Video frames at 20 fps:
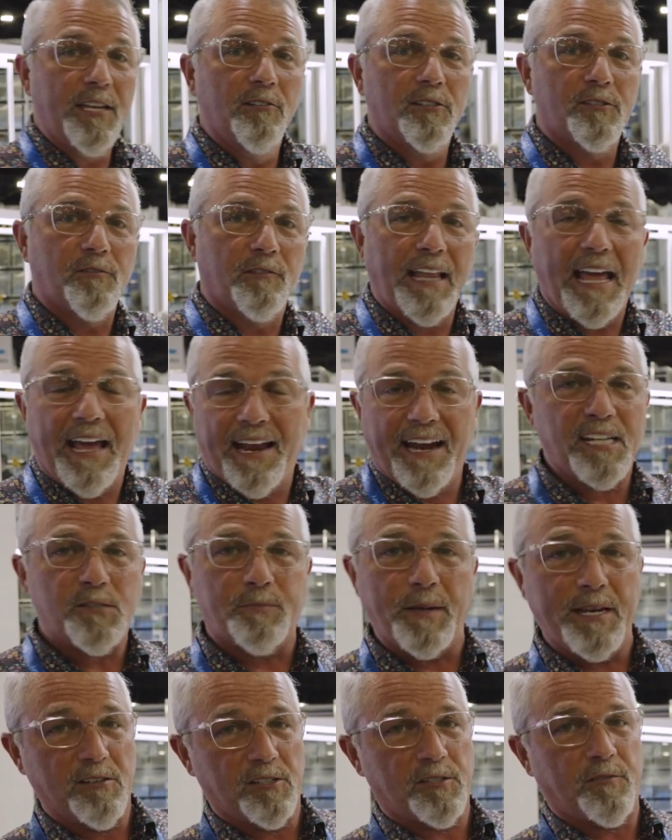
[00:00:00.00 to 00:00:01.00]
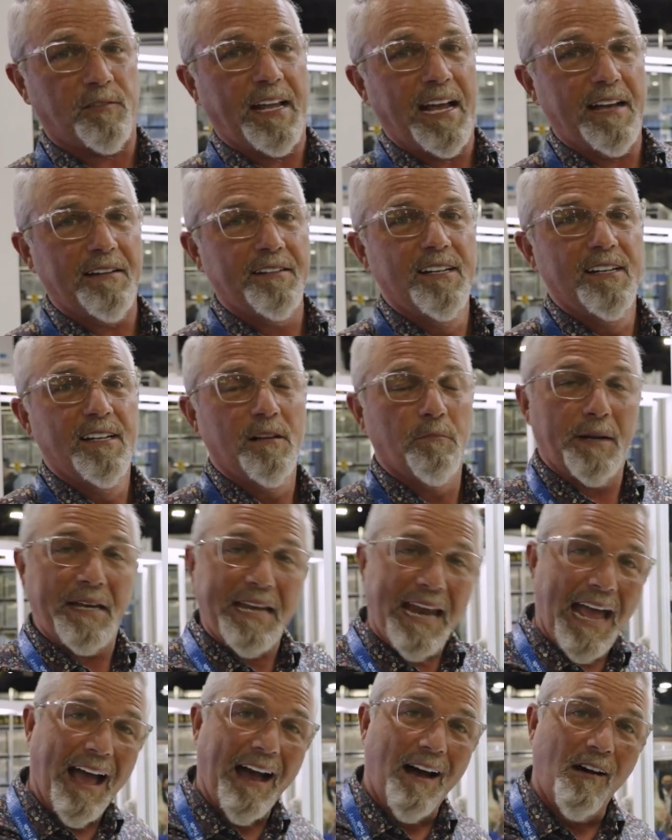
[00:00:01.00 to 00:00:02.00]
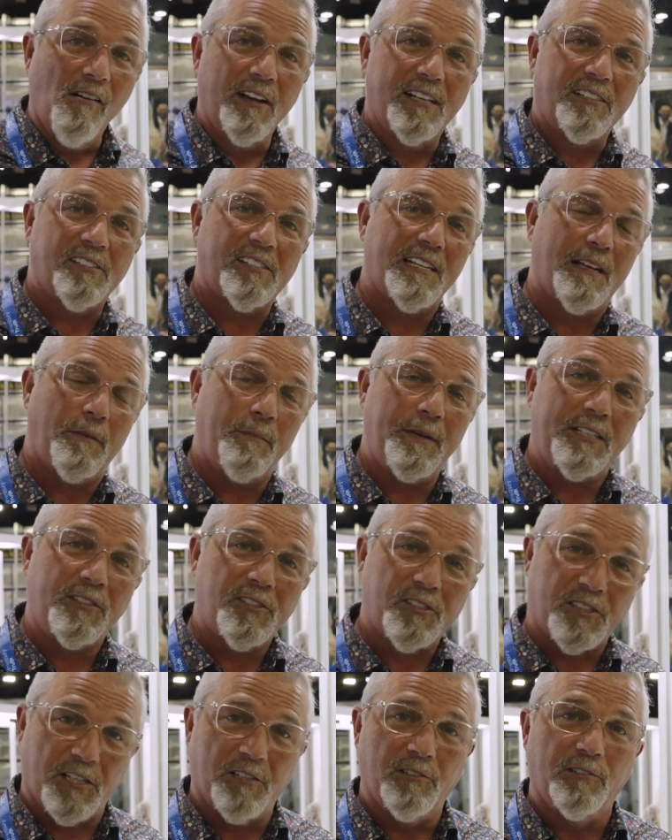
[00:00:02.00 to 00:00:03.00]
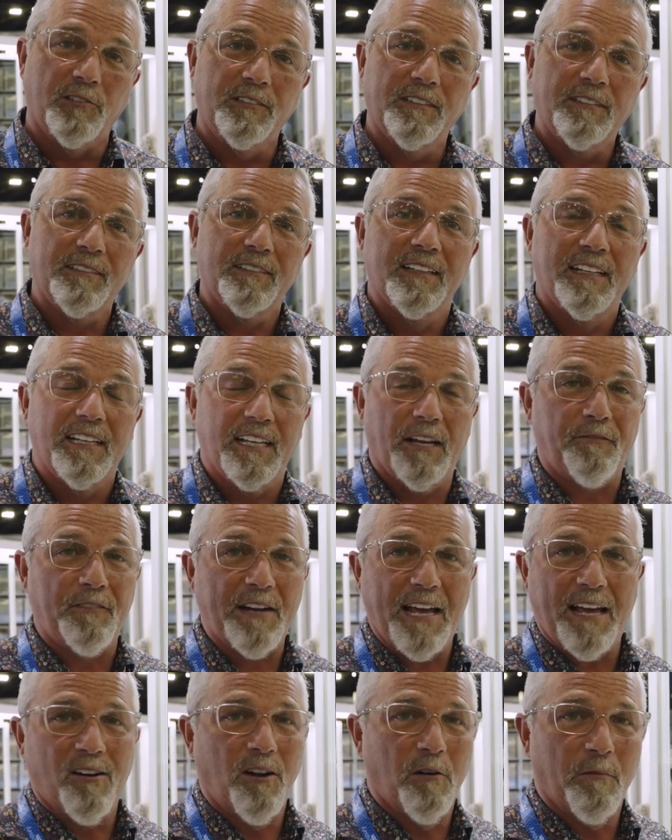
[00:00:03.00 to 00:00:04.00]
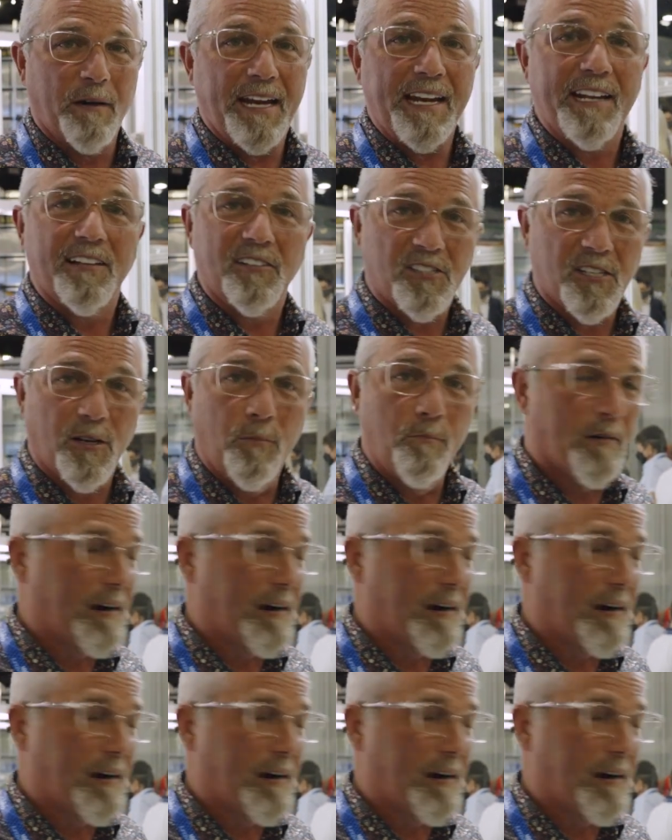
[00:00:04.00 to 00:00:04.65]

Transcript: used for that, has been used for that. But now it's coming soon, if not already in some